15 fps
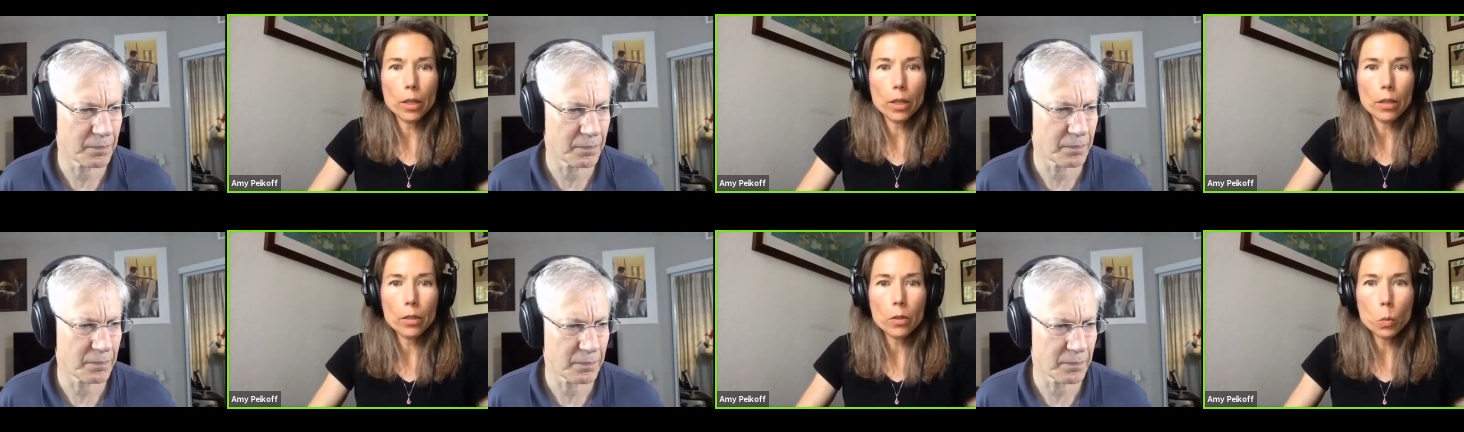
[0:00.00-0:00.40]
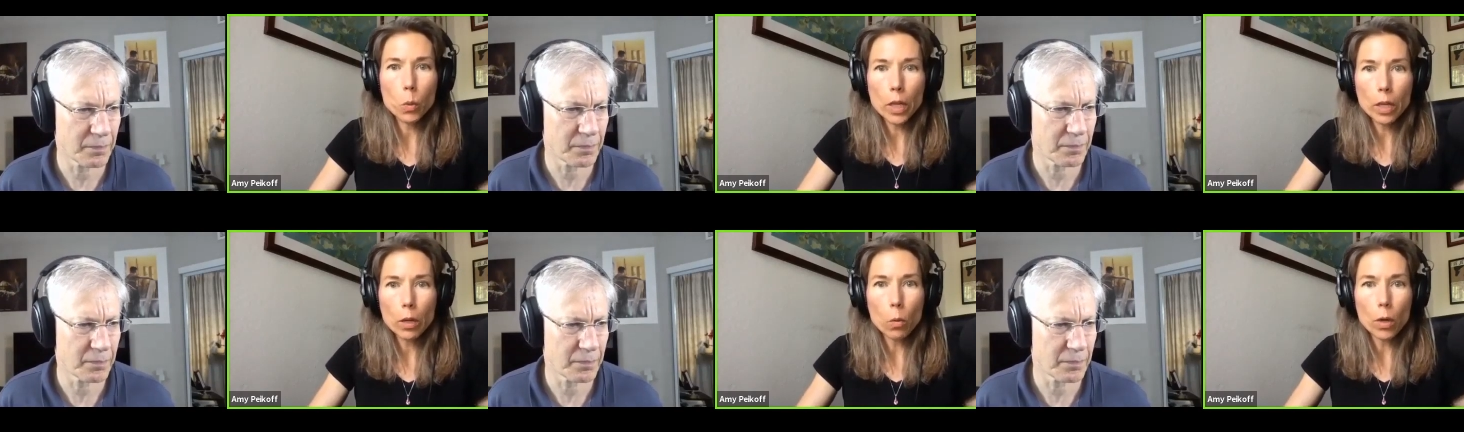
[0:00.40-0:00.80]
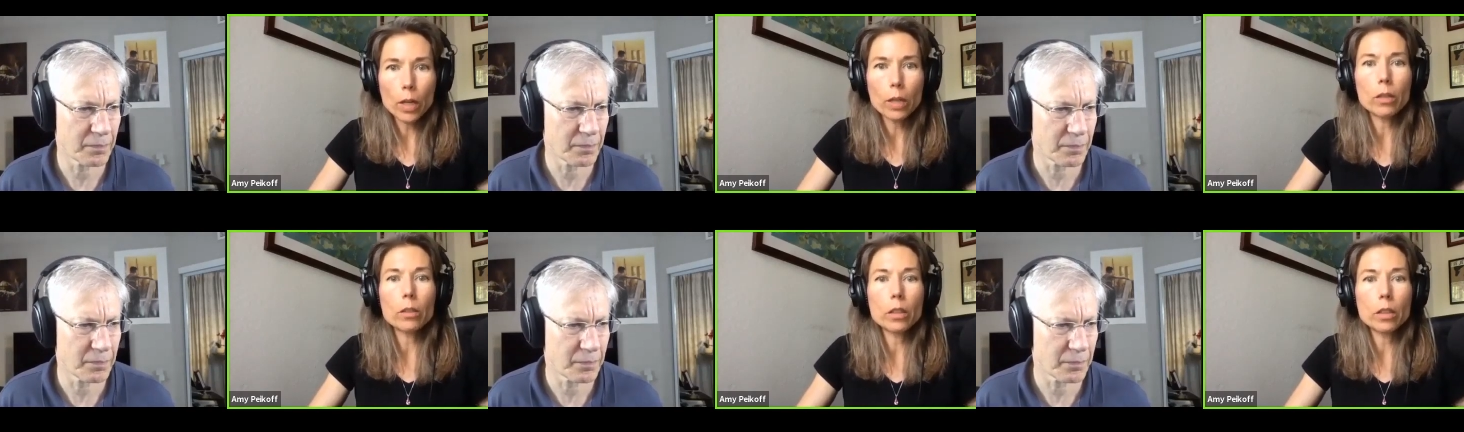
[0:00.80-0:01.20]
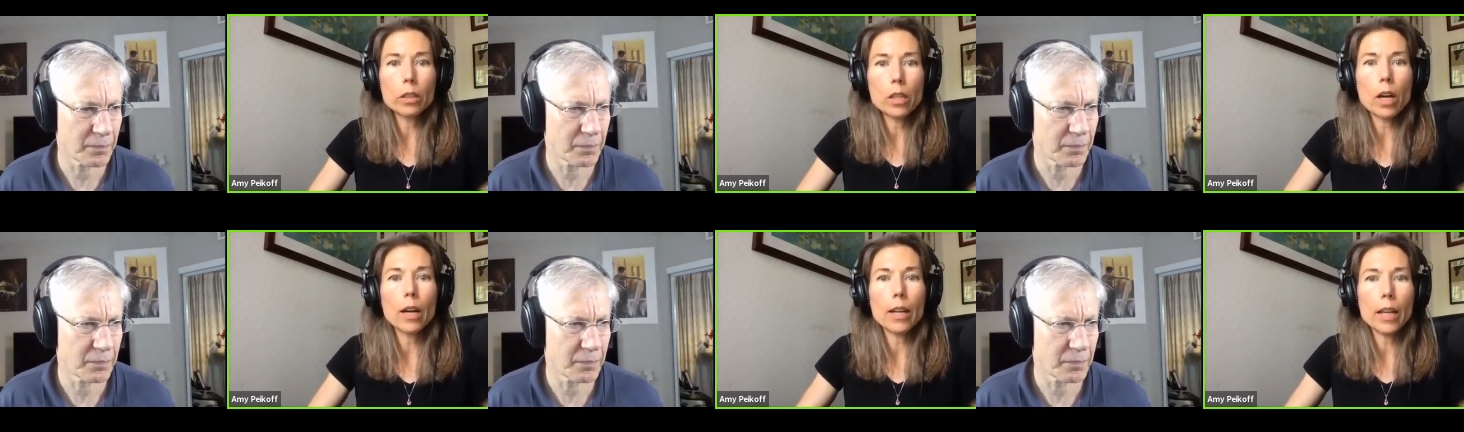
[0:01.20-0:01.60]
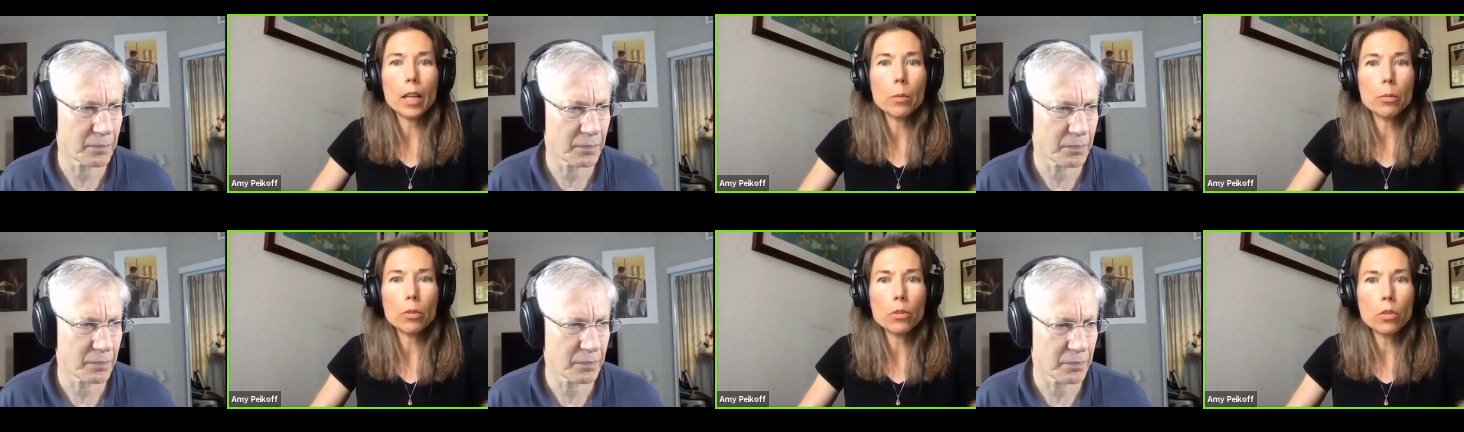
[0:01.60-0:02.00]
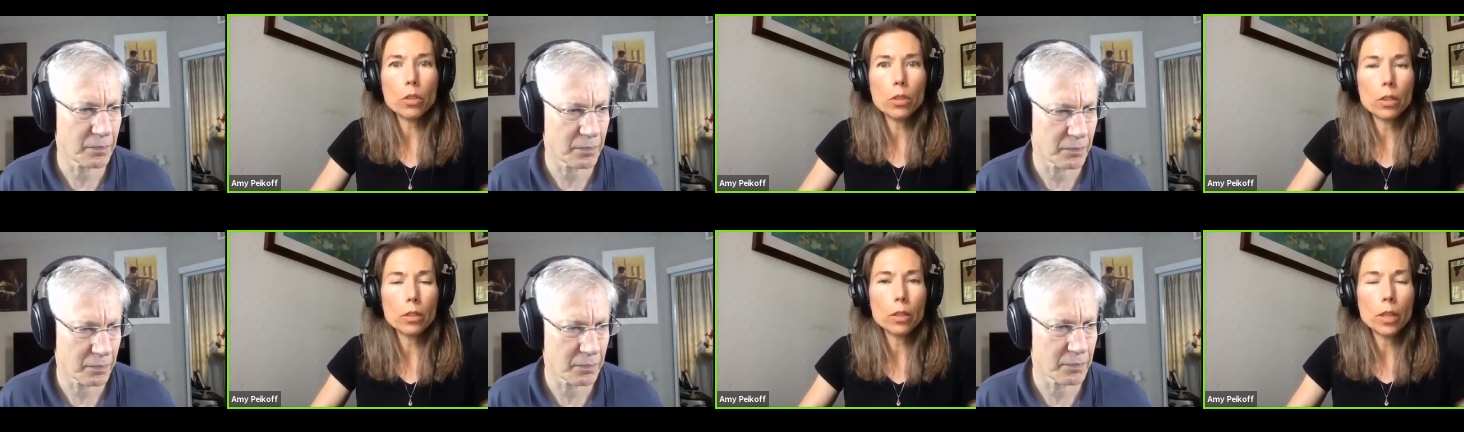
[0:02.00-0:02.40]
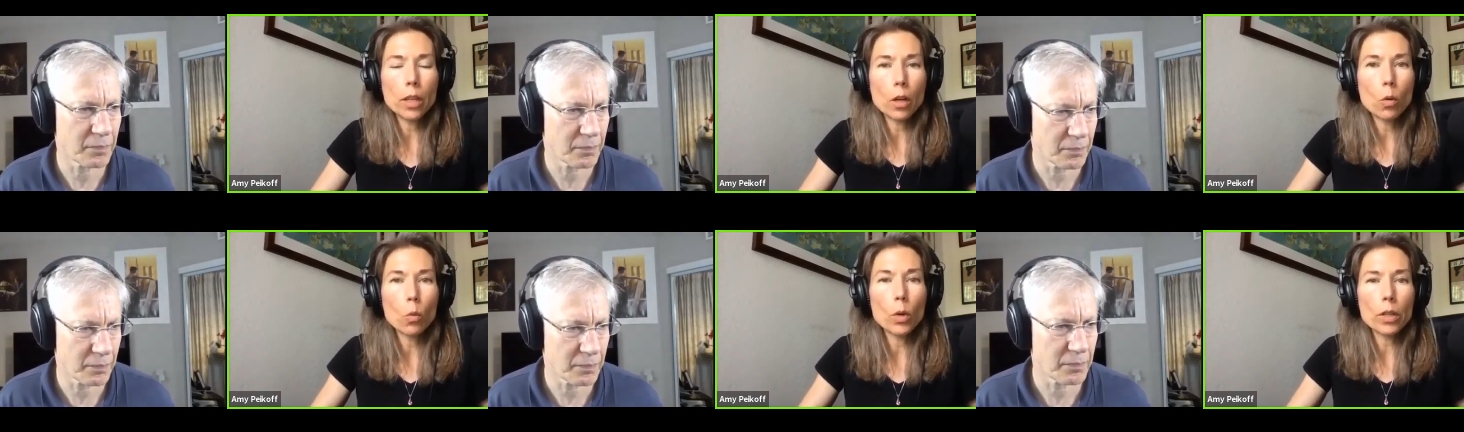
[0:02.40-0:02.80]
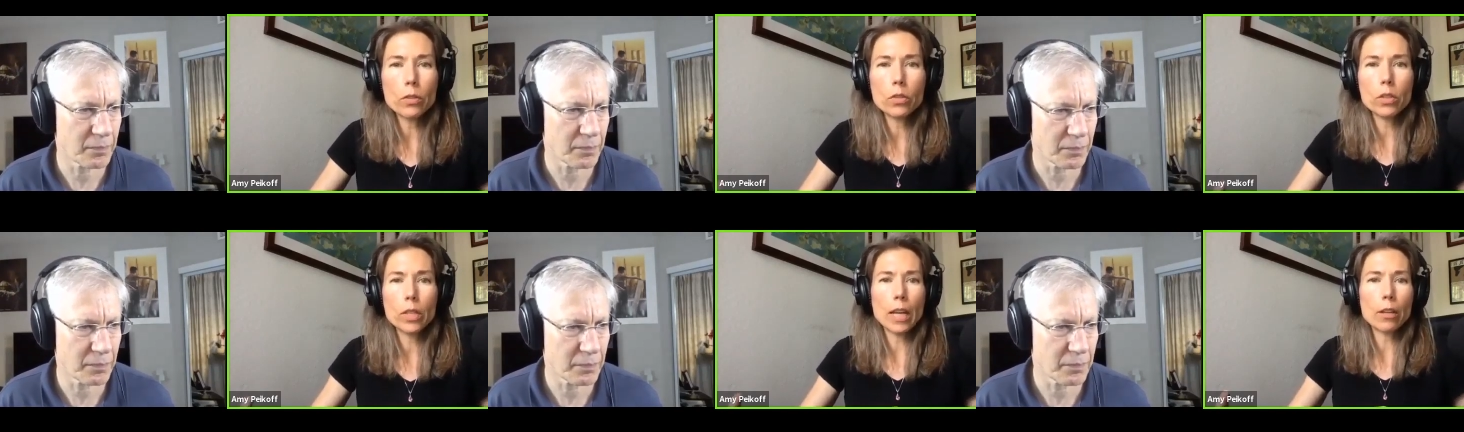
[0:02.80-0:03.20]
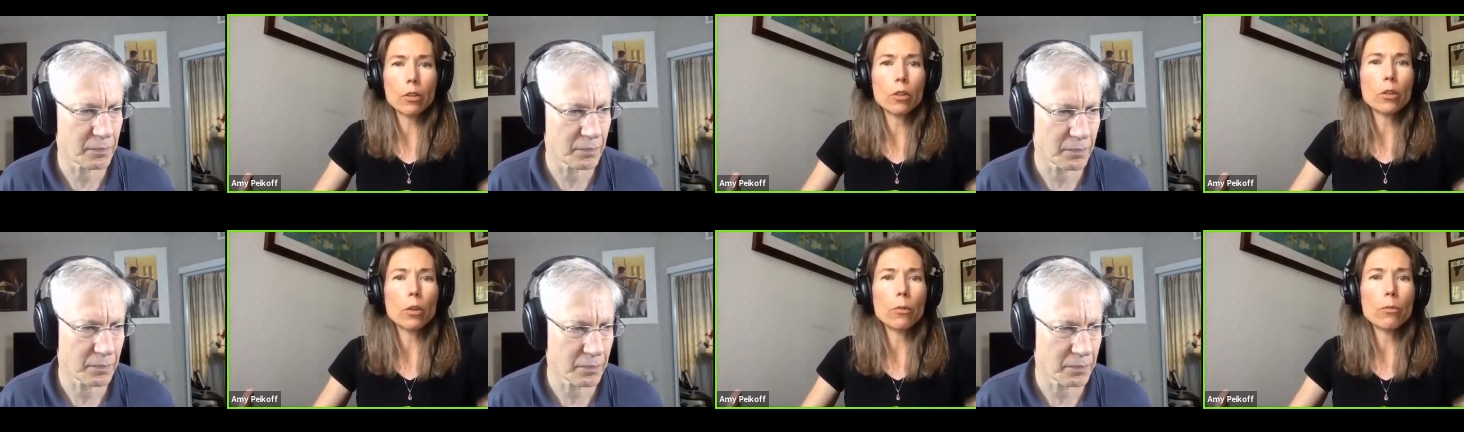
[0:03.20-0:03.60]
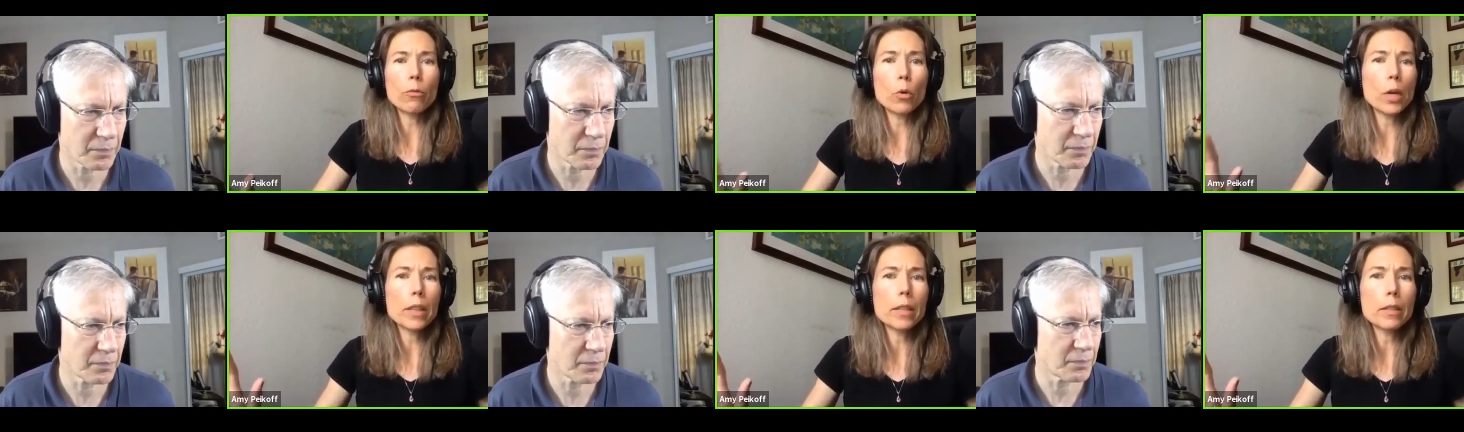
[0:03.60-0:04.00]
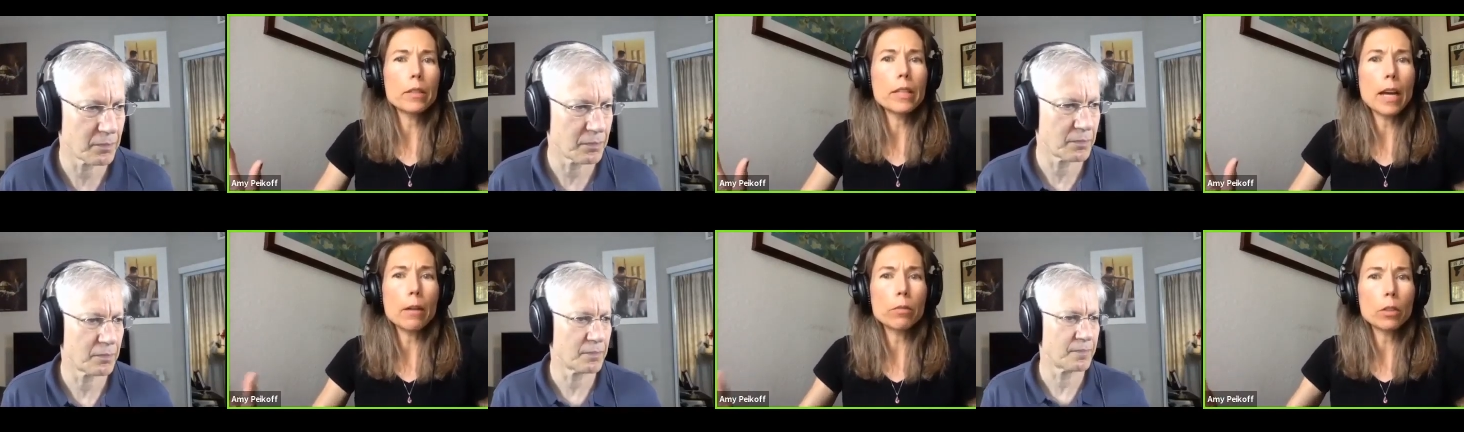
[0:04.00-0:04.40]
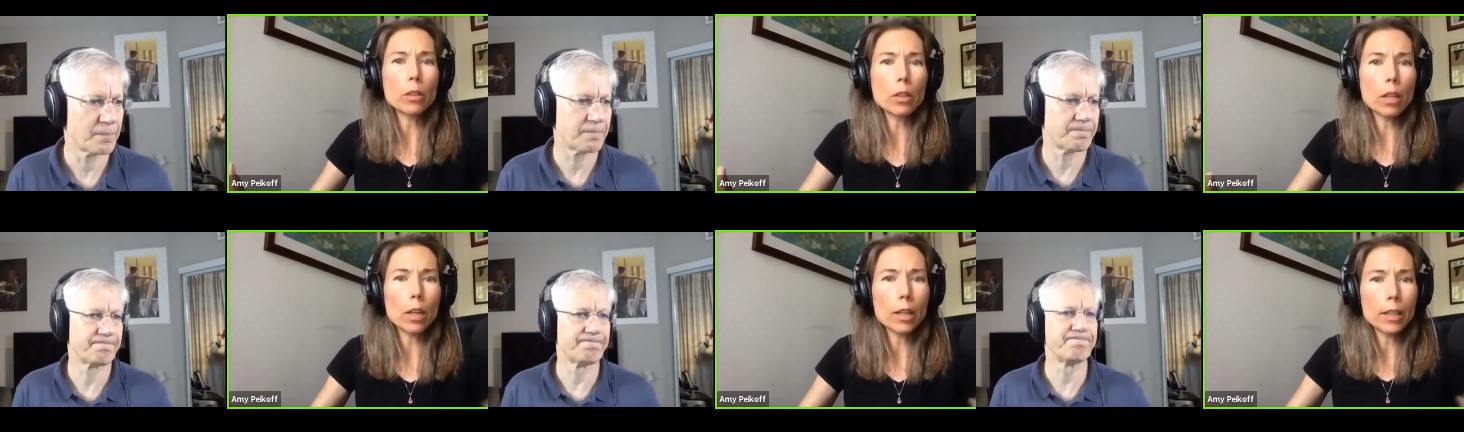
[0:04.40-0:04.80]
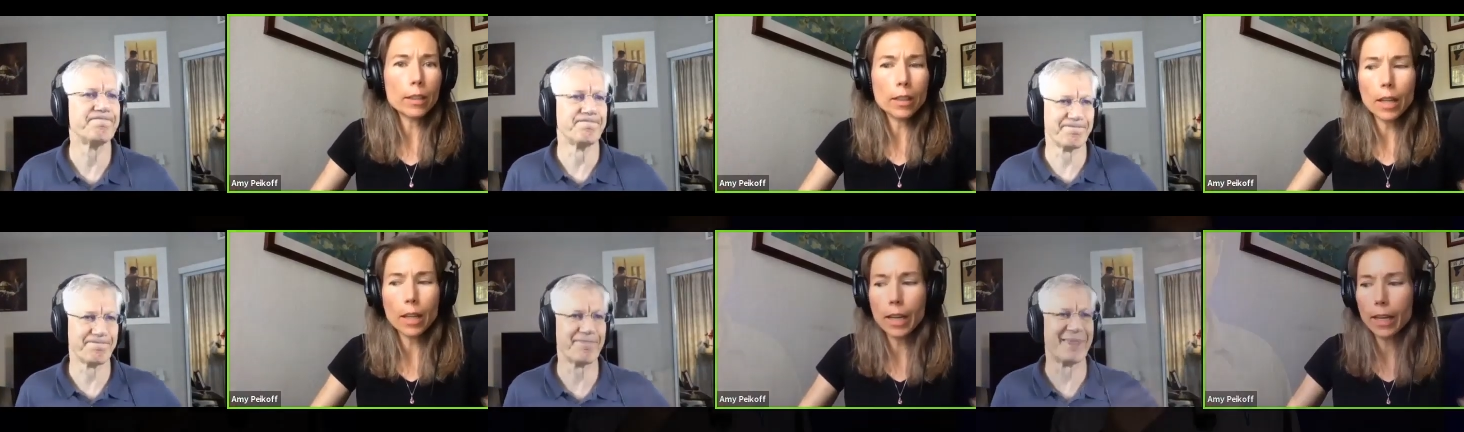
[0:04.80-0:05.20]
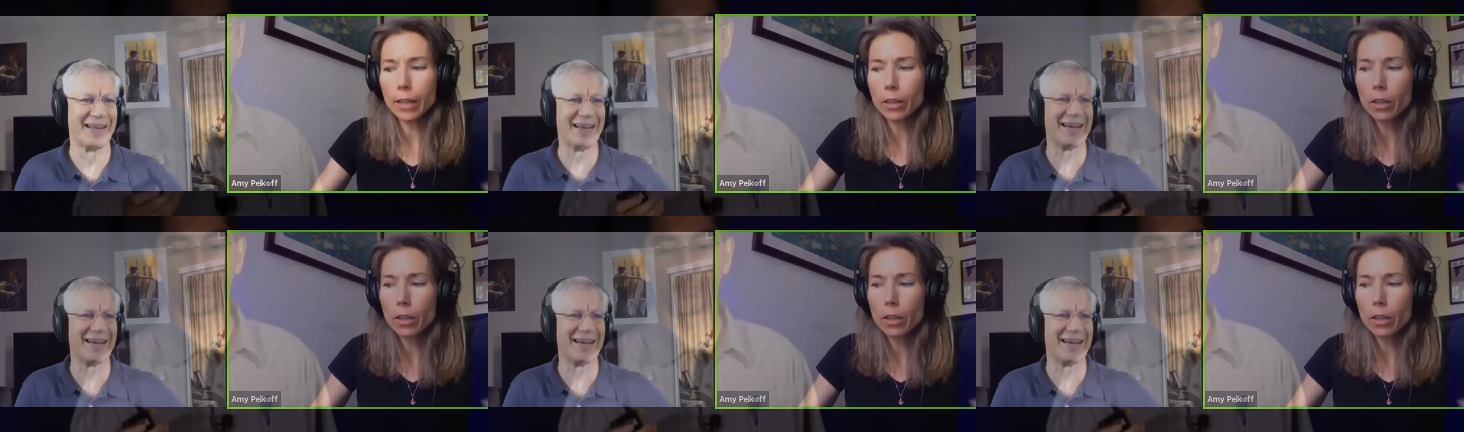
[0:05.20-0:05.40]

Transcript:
Speaker 1: is weak-willed and not able to withstand or avoid the devil online